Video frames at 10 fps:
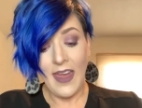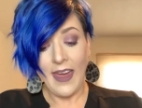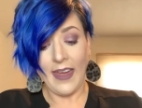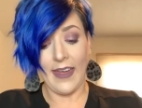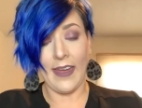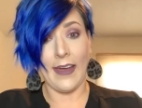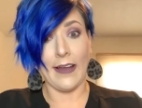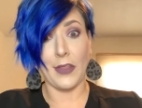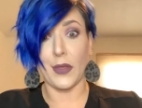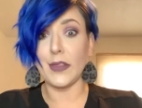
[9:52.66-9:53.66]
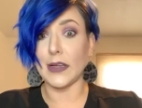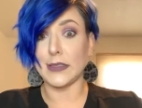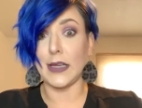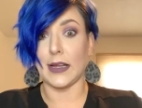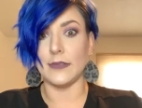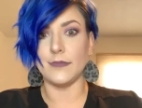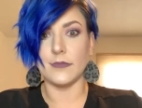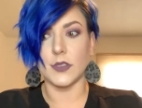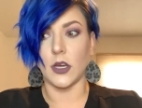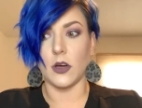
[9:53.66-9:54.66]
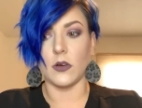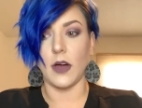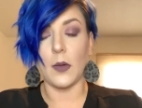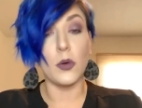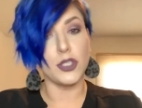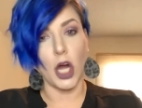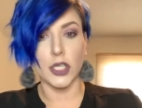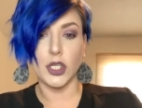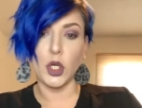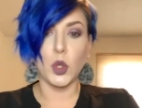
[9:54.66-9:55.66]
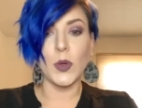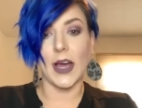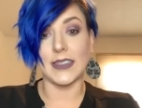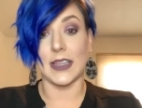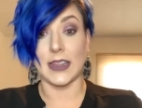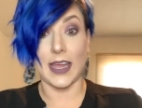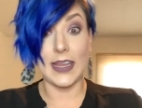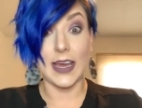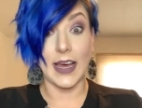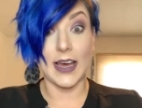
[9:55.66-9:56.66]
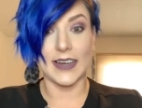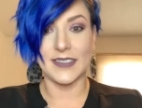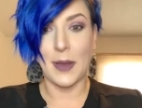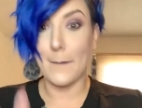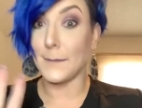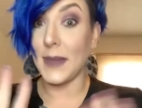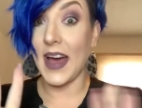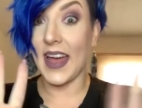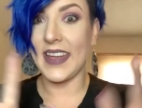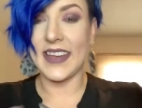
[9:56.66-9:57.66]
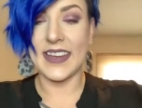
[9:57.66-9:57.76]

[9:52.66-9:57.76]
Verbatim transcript: And I think that's it. So I will talk to you guys later. Bye.